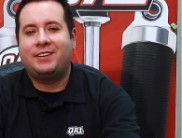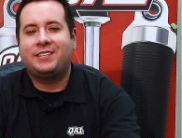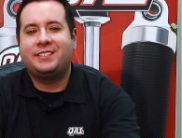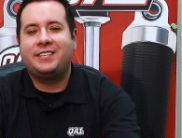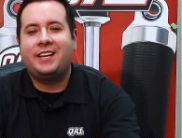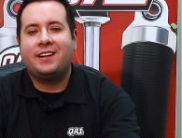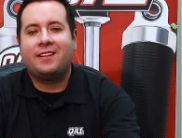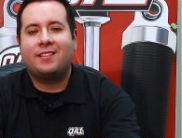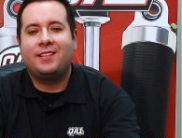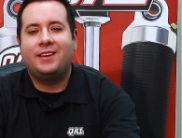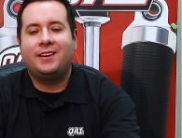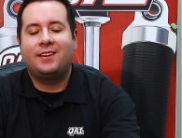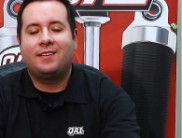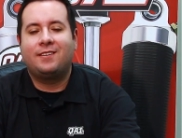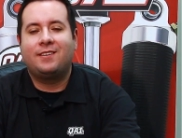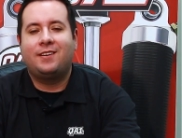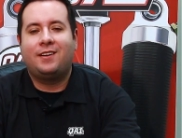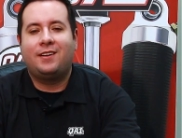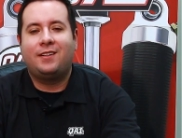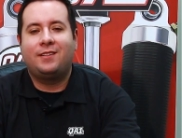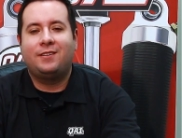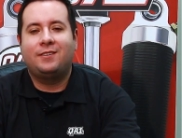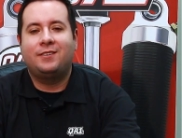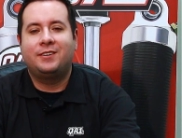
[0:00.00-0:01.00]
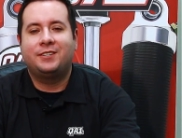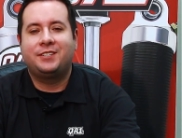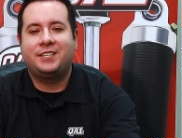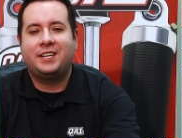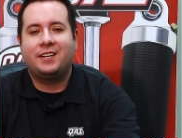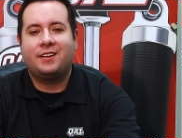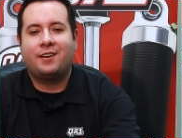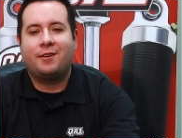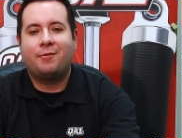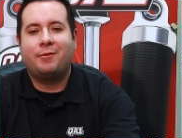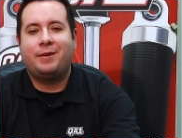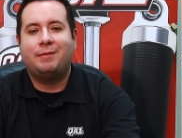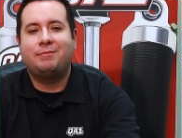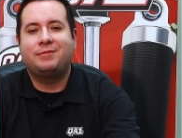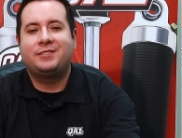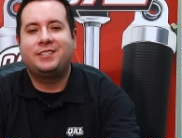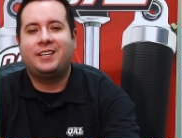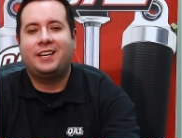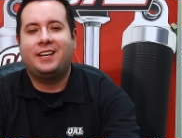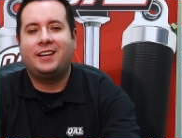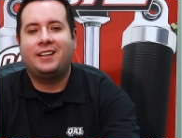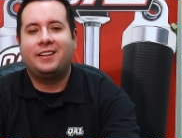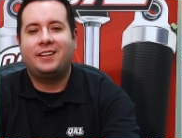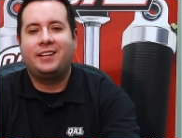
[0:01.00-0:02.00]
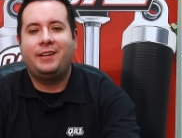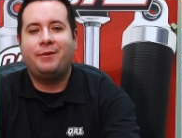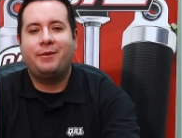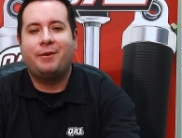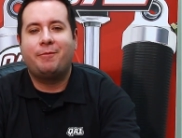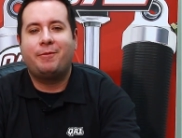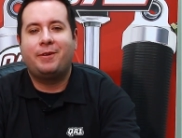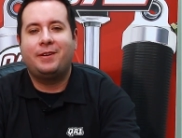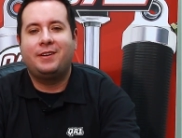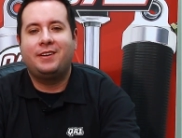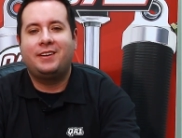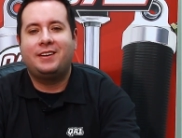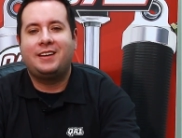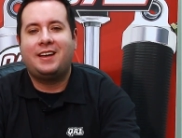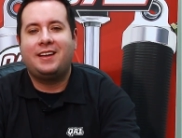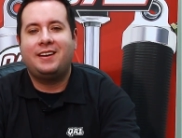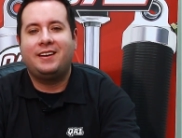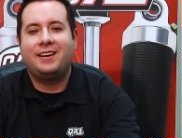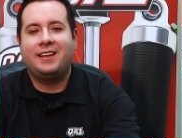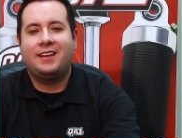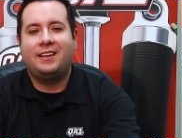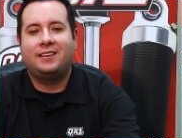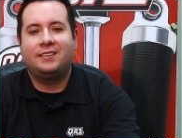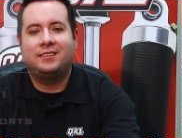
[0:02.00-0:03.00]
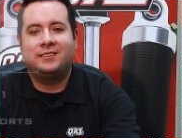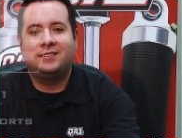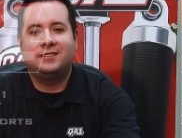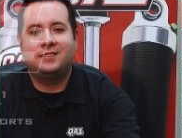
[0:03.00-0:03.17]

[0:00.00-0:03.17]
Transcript: tech line a call or check out our website, qa1.net.